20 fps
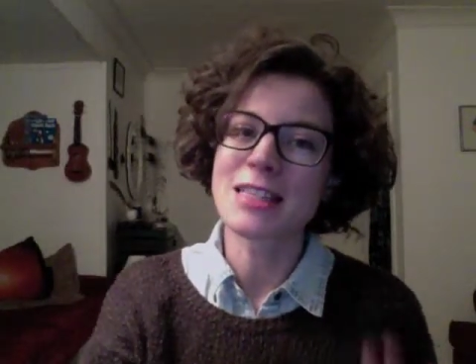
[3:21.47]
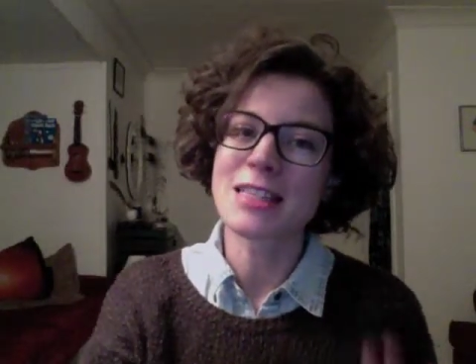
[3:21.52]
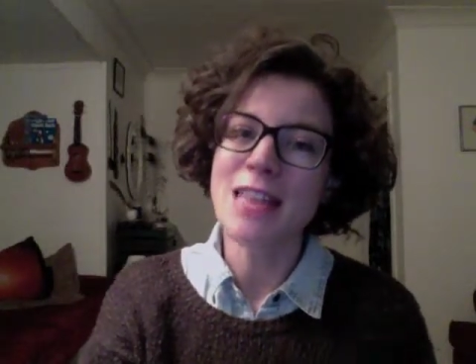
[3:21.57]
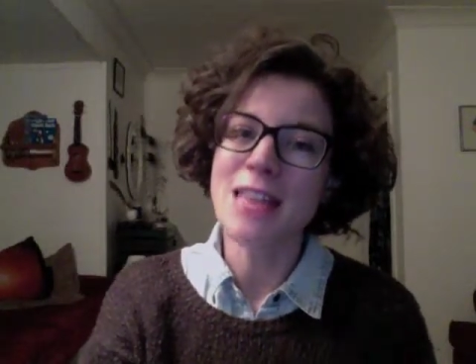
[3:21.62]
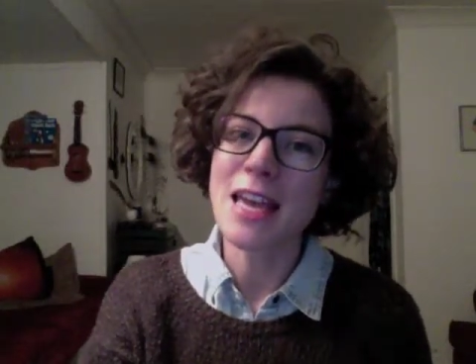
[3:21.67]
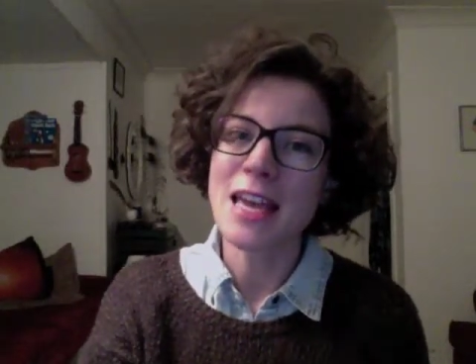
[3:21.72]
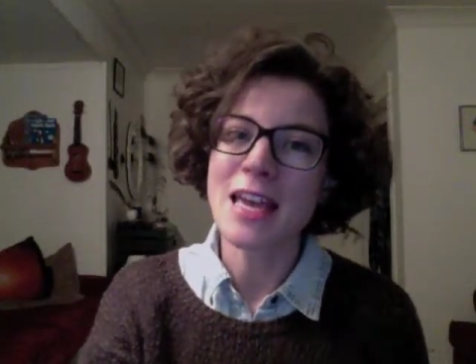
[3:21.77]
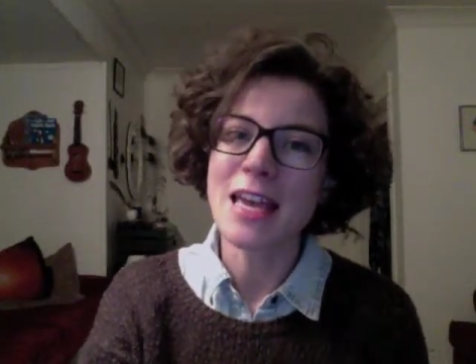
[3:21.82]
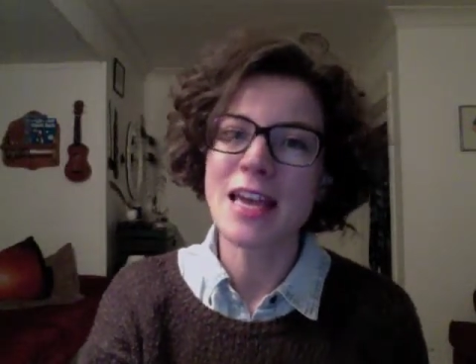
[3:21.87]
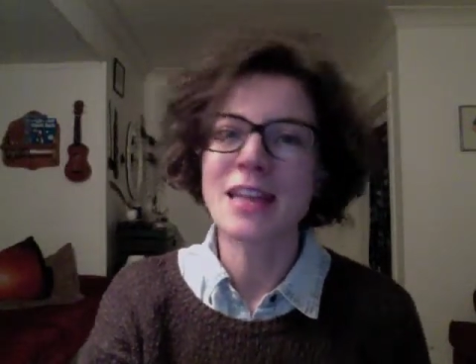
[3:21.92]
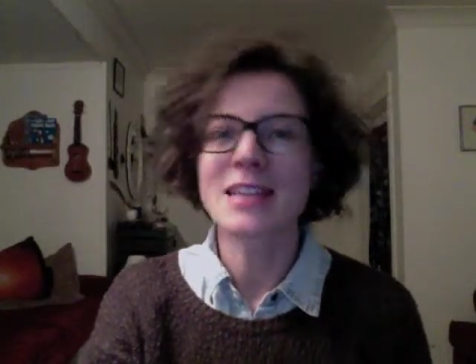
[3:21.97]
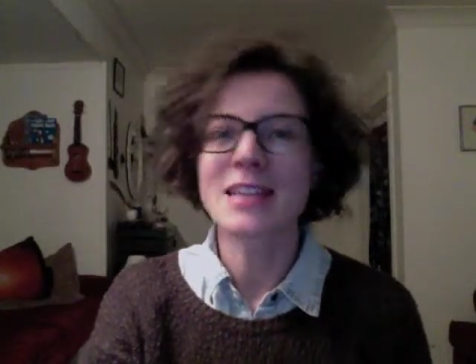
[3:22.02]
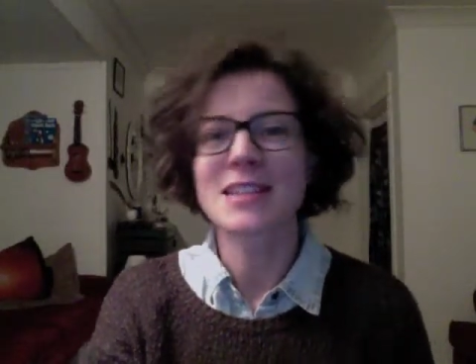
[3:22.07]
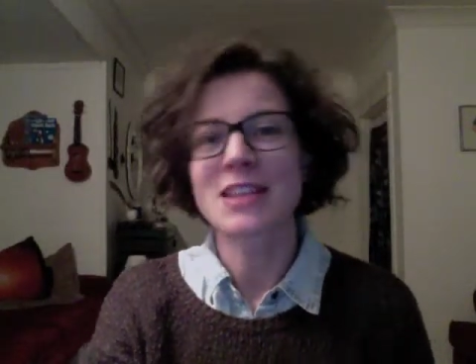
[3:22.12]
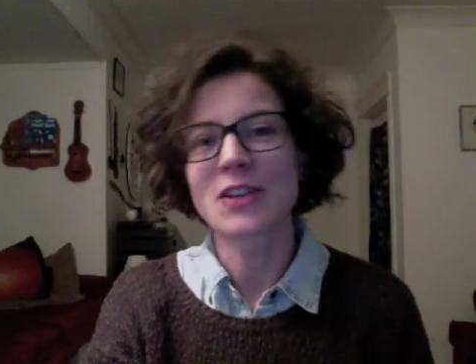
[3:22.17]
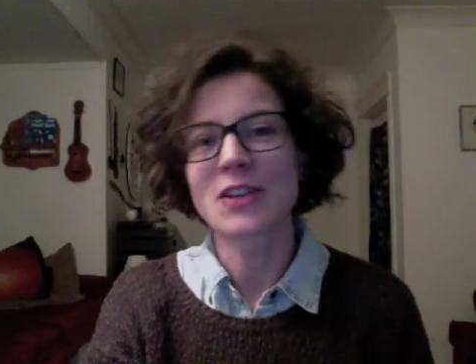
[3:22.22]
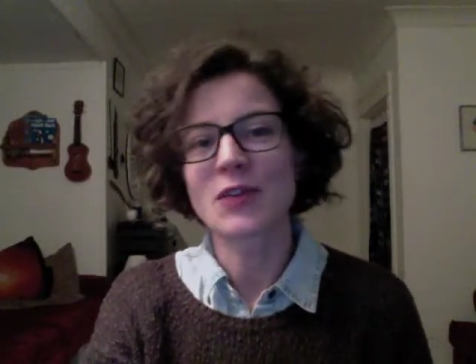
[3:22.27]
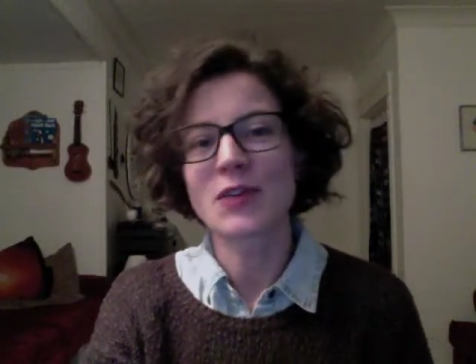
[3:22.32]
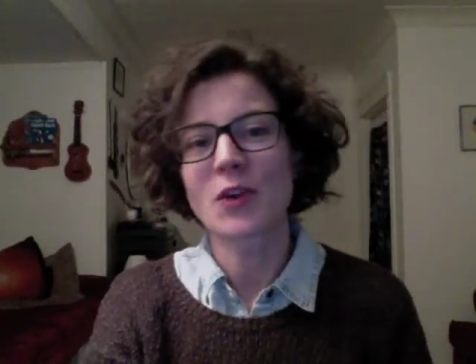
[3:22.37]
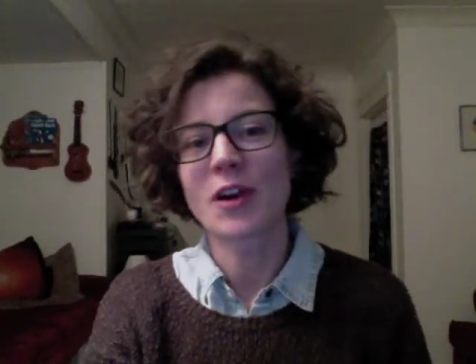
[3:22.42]
day and is
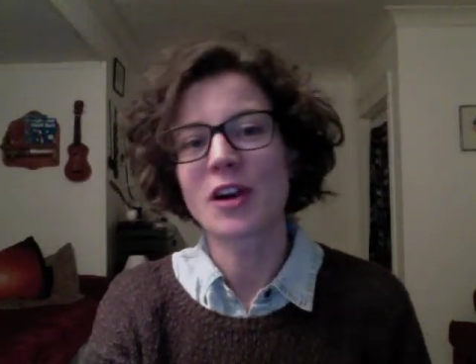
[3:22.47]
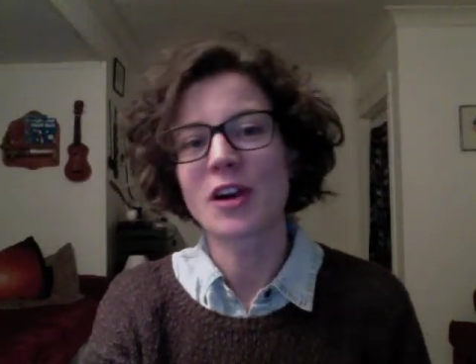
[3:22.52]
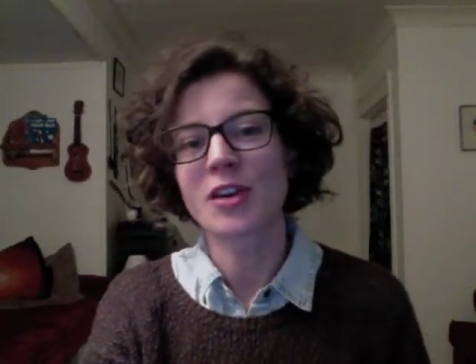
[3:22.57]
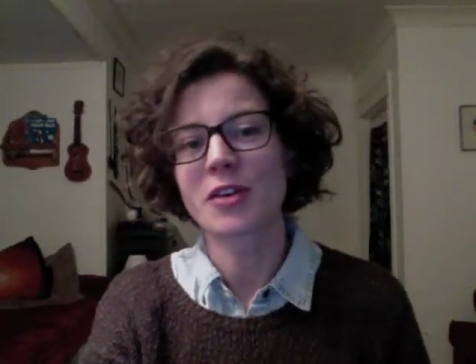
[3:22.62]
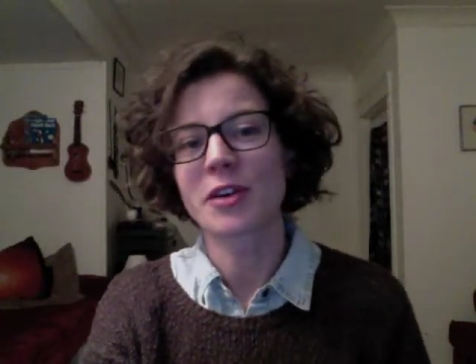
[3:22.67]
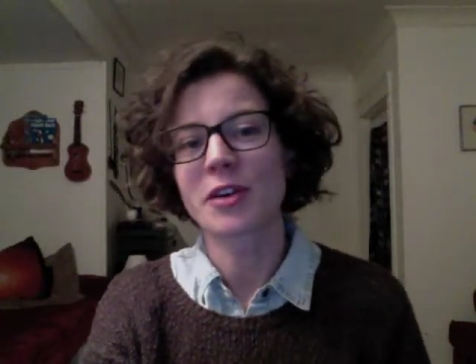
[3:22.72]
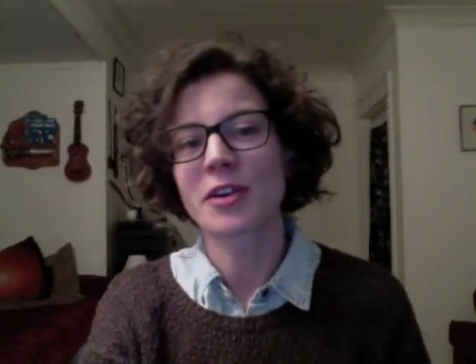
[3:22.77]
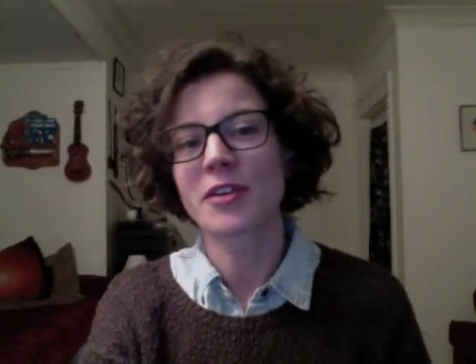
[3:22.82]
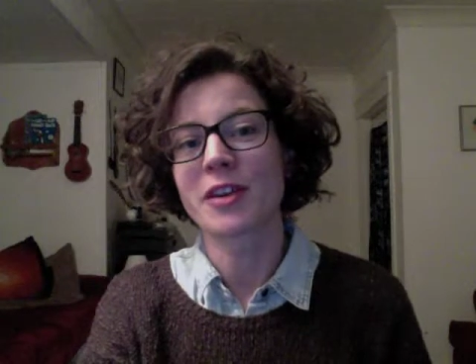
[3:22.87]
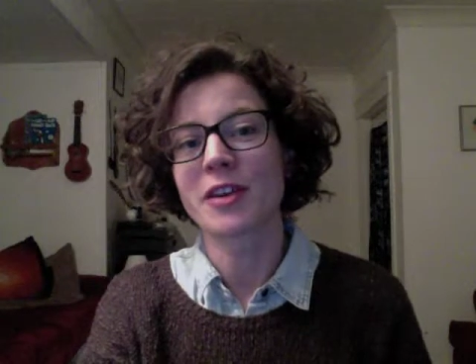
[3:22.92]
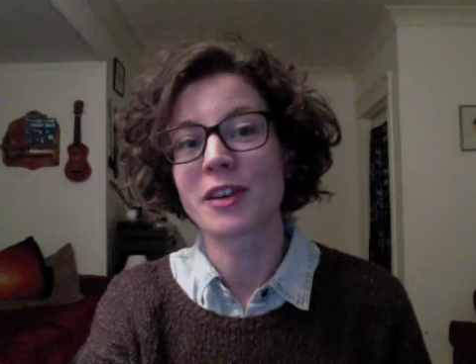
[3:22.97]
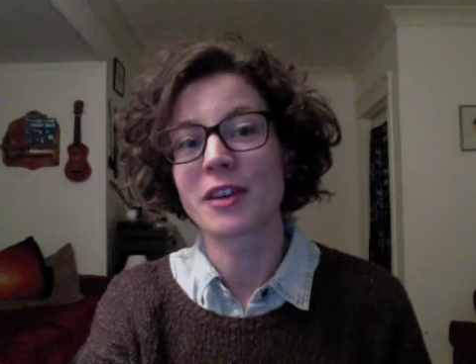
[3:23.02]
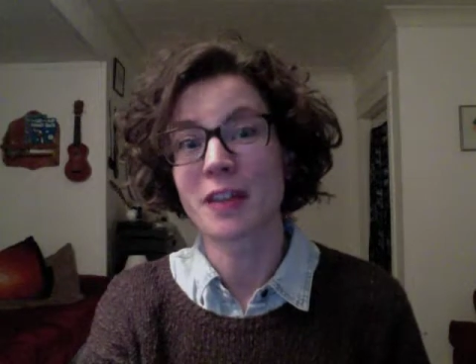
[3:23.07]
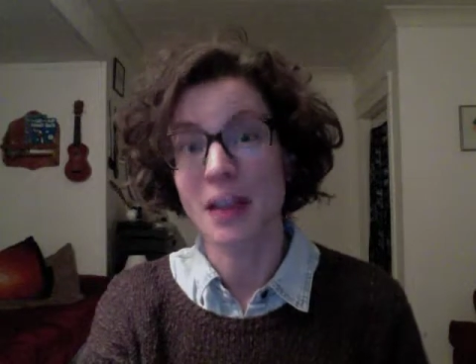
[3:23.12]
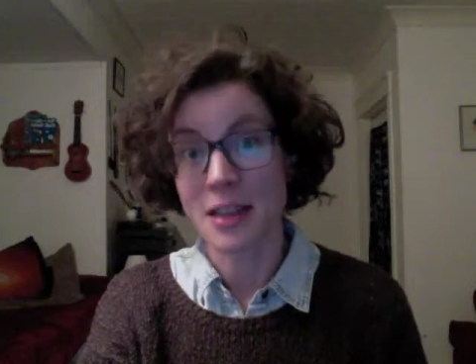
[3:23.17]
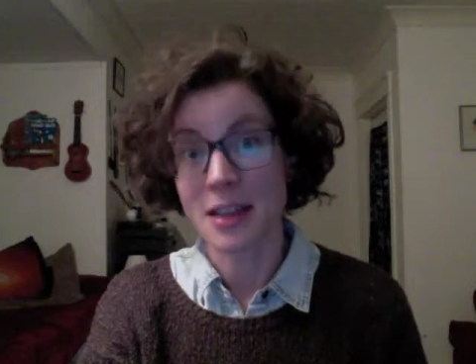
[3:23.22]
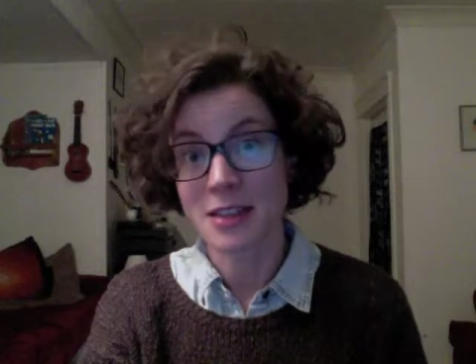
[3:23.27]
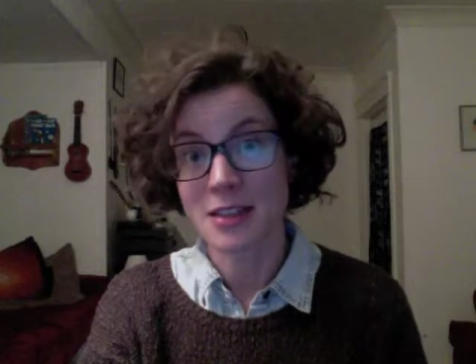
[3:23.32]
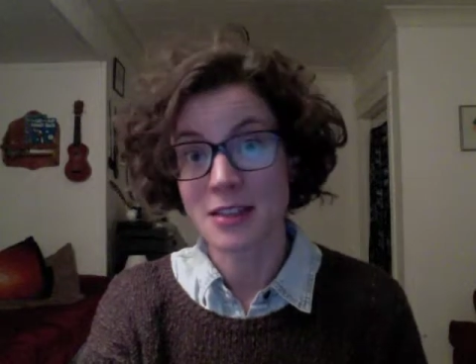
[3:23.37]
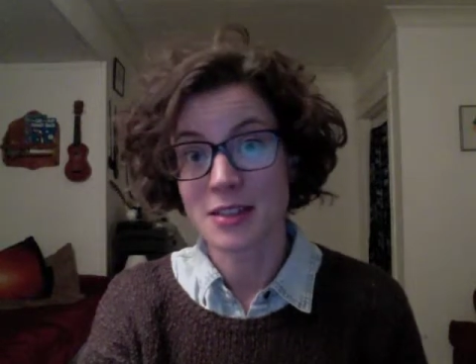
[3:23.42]
therefore hungrier at
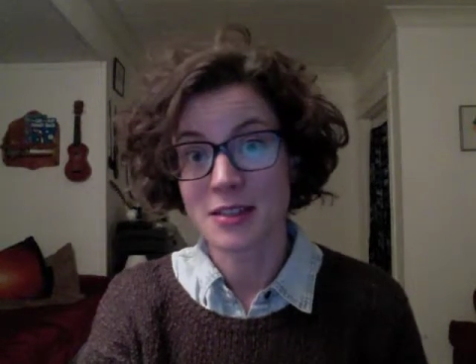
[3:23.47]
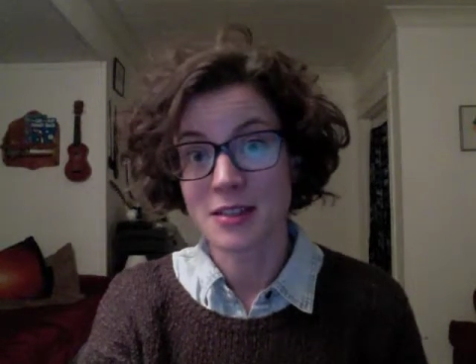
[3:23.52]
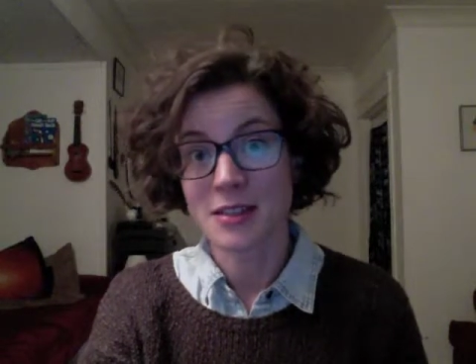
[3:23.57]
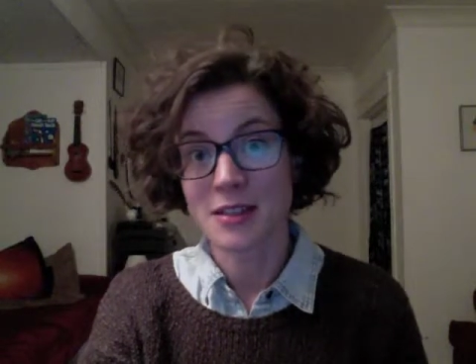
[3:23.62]
night.